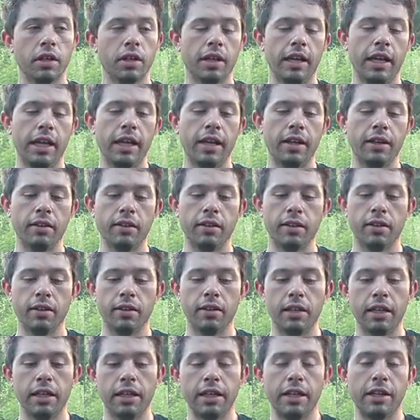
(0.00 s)
and uh,
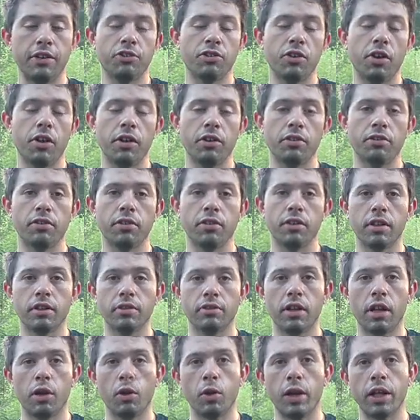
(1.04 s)
and then it starts, and there's
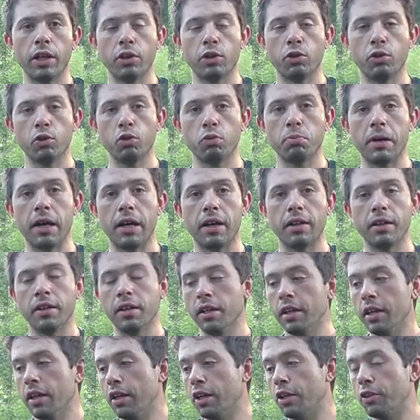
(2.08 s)
not a whole lot you can do about it,
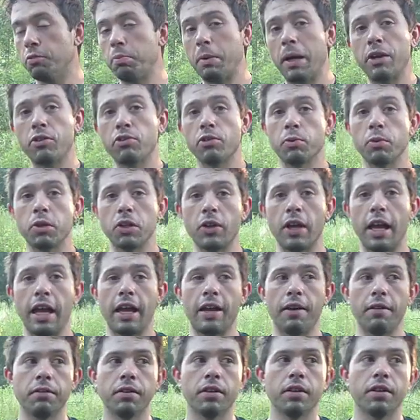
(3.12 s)
especially when you
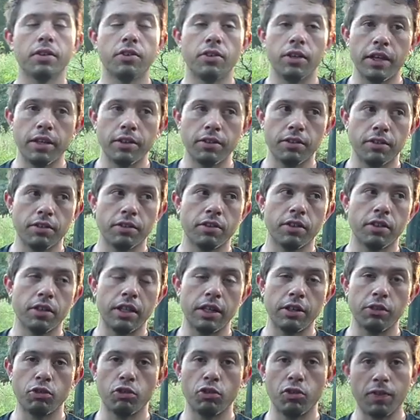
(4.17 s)
have dozens and
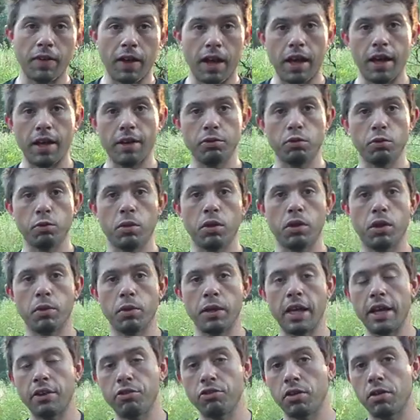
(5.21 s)
dozens of hives in one
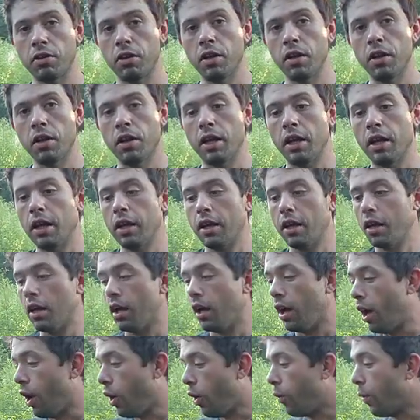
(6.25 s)
location.
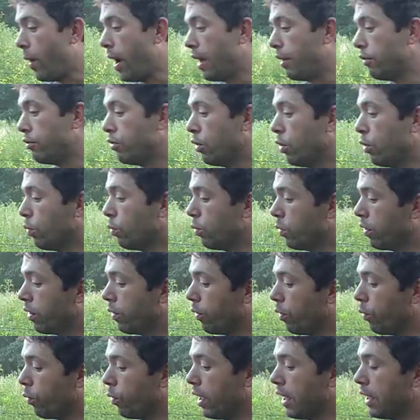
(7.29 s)
Alright, so
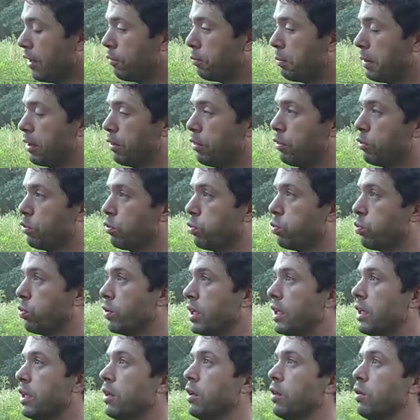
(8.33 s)
it has been
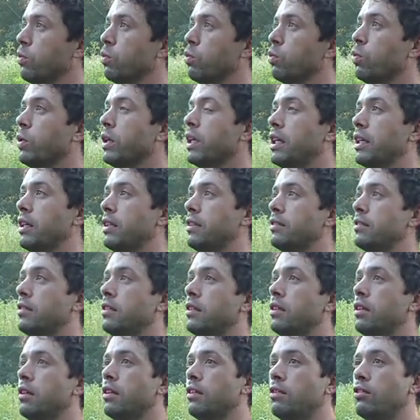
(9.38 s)
three weeks
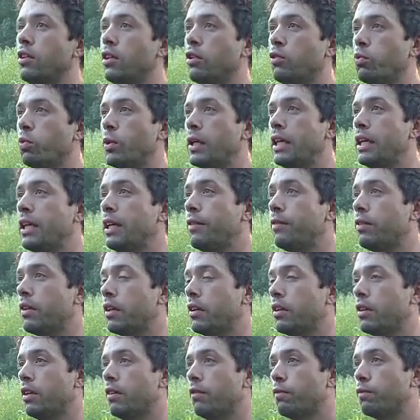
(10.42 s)
since we
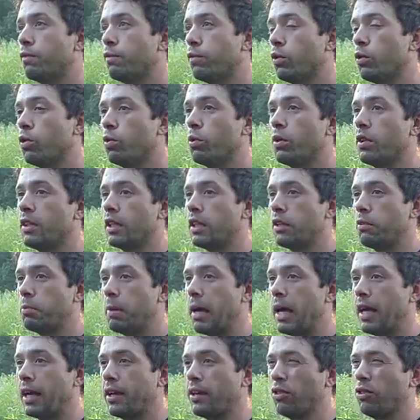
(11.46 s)
even fooled with these
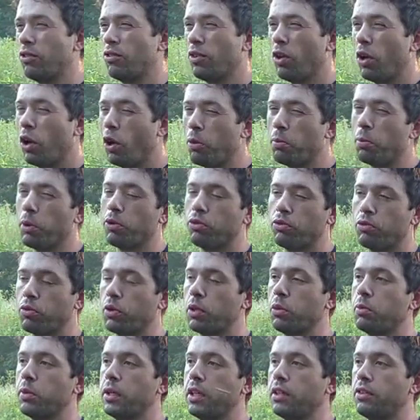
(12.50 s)
packages, almost
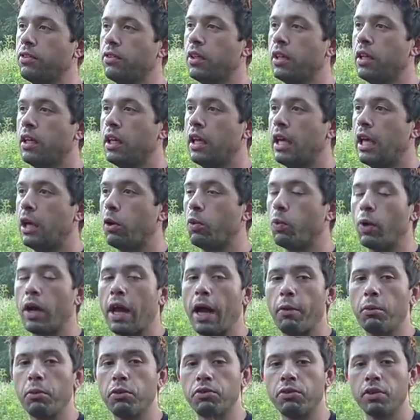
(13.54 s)
three weeks, and when
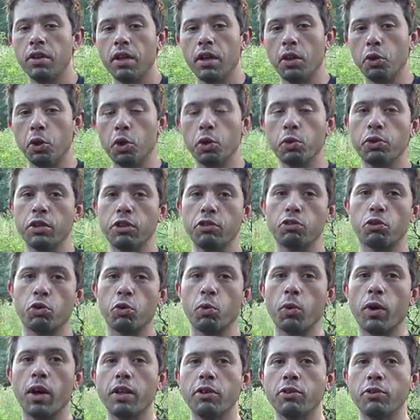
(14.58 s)
I was a little
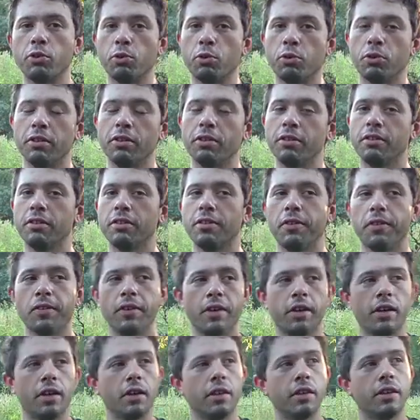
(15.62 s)
disgruntled
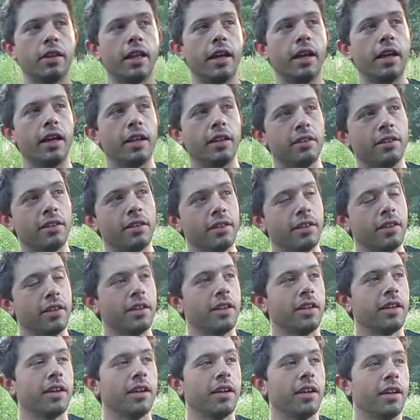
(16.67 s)
that
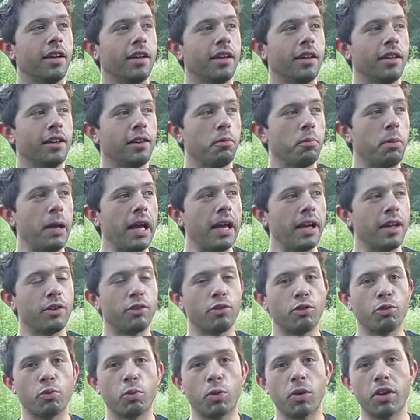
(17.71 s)
uh, the
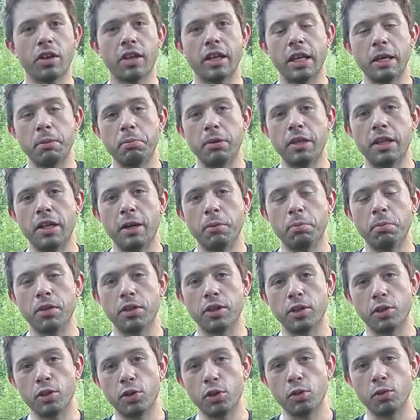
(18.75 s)
packages weren't keeping up with
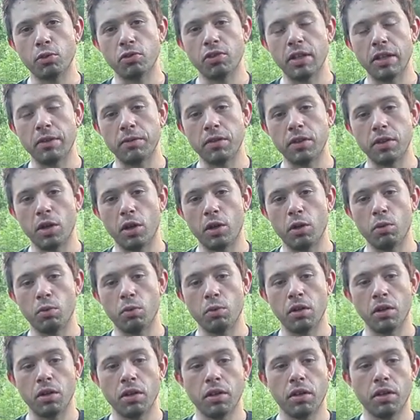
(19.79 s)
the nukes, even though
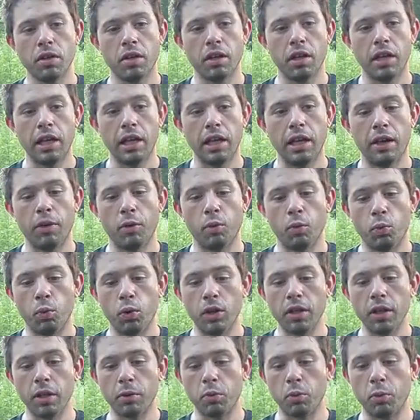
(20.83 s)

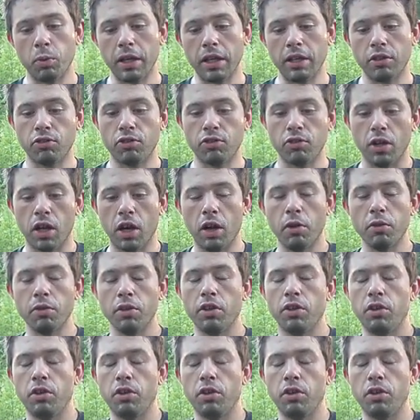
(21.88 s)
really when we installed the